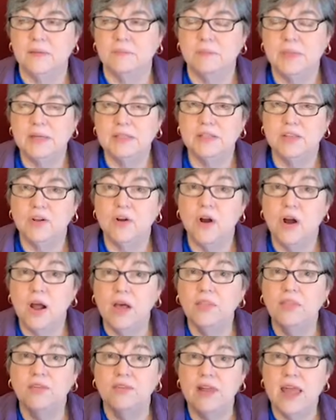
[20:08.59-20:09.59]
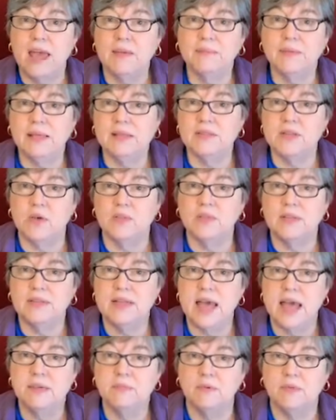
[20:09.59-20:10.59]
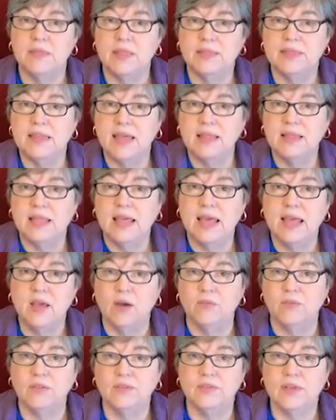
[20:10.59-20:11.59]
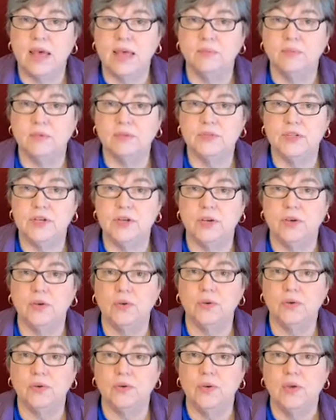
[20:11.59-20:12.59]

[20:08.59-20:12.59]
But there are other napkins on the table that they lay on the table too.